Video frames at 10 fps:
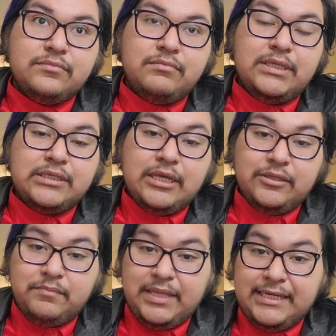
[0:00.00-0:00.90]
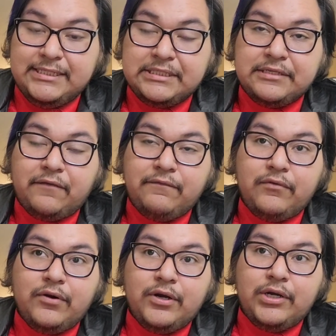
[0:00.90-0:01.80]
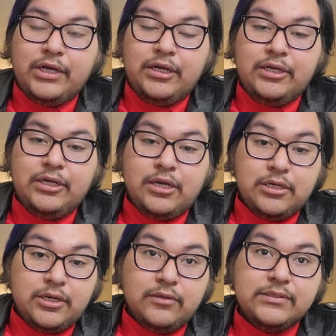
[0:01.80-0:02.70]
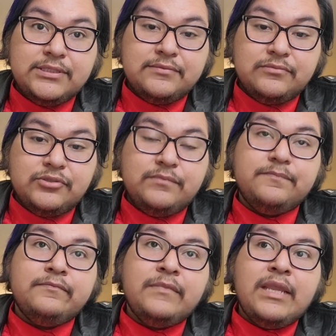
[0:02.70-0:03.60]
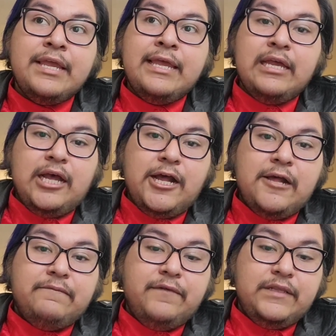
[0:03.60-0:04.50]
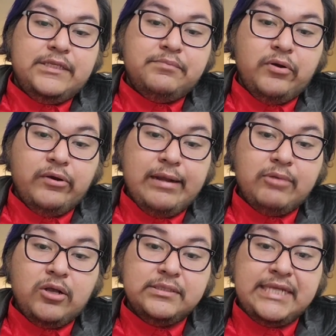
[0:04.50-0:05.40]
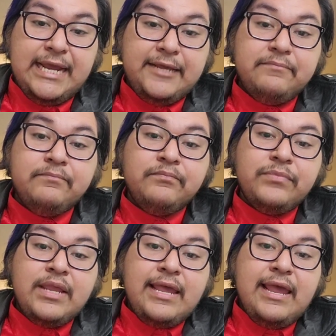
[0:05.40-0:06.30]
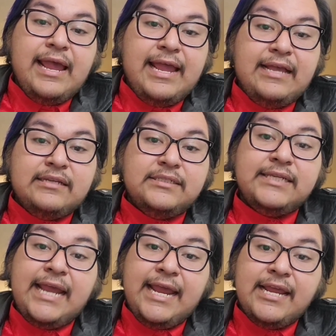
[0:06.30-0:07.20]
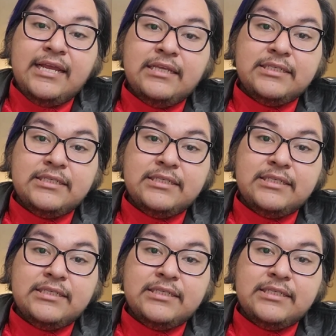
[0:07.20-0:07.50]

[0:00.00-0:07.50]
mental health place for young adults, for this program called TAY. And TAY